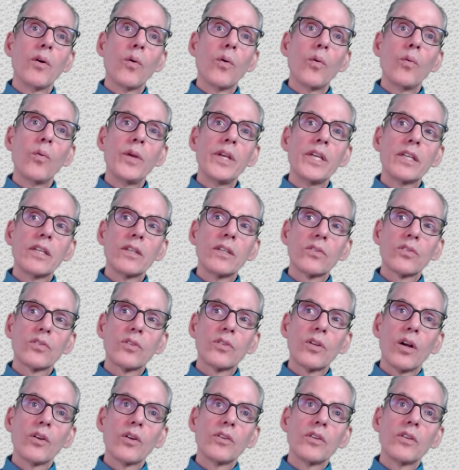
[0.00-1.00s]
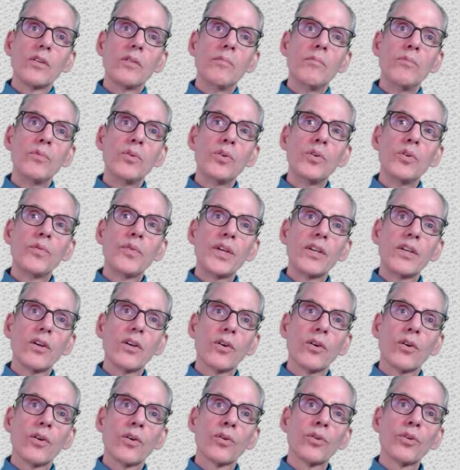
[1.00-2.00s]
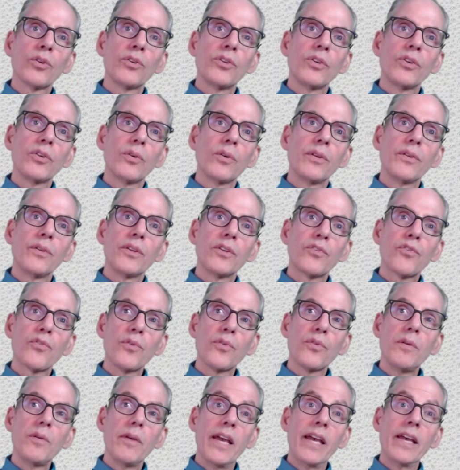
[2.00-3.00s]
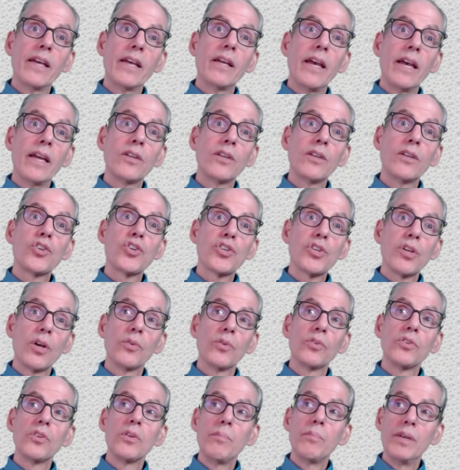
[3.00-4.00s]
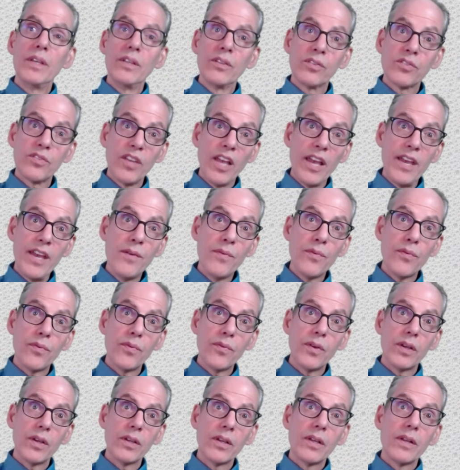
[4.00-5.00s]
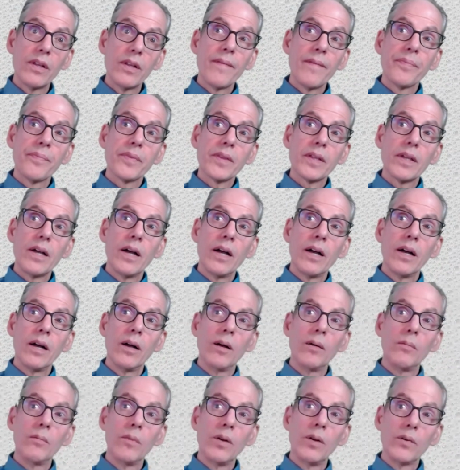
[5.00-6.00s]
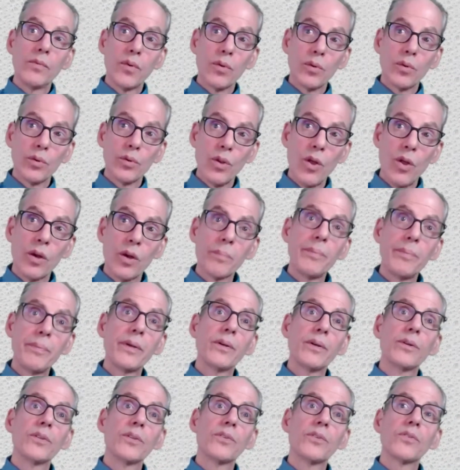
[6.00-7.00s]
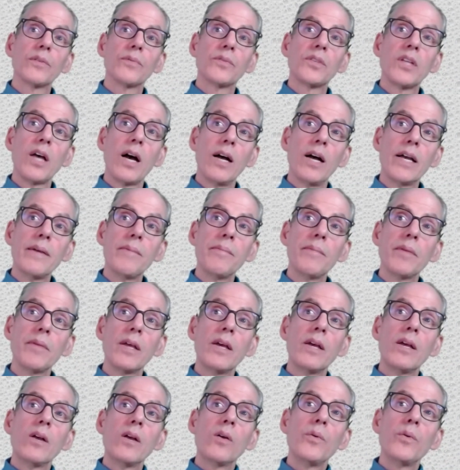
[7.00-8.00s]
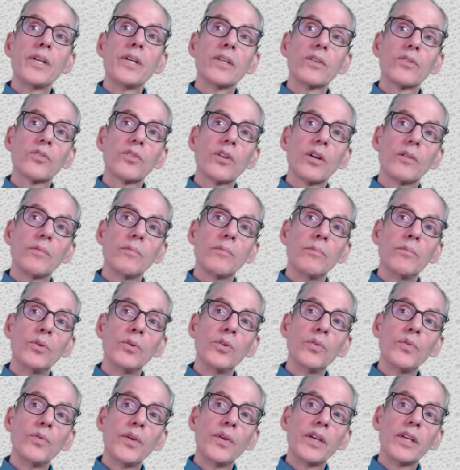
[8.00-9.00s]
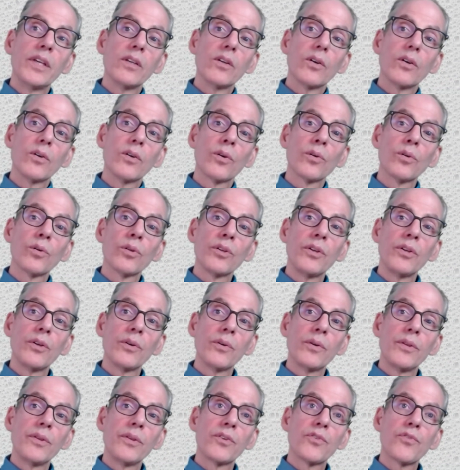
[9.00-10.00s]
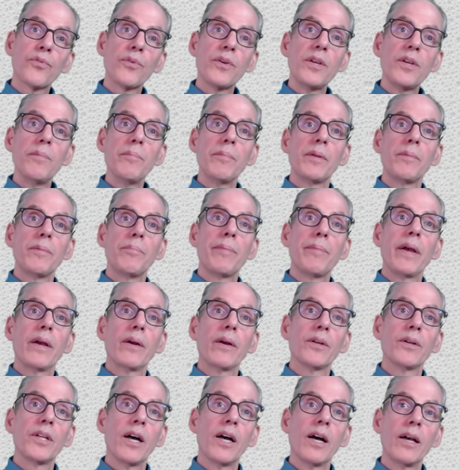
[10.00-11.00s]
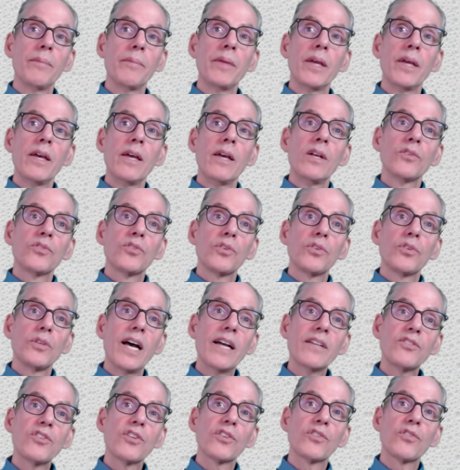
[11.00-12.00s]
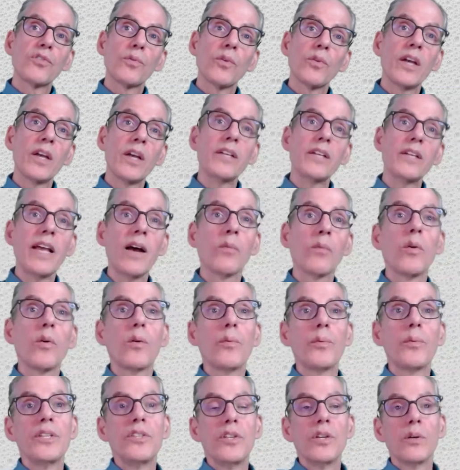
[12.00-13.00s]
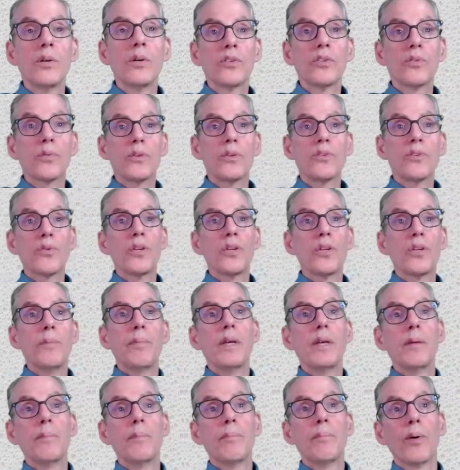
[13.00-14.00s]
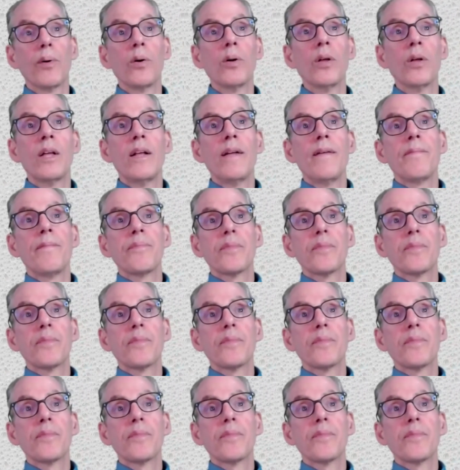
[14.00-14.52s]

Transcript: we can start moving earlier in the treat and shown to be safe for long periods of time. We can start moving earlier in the treatment paradigm. So not just right now, what we do is we treat people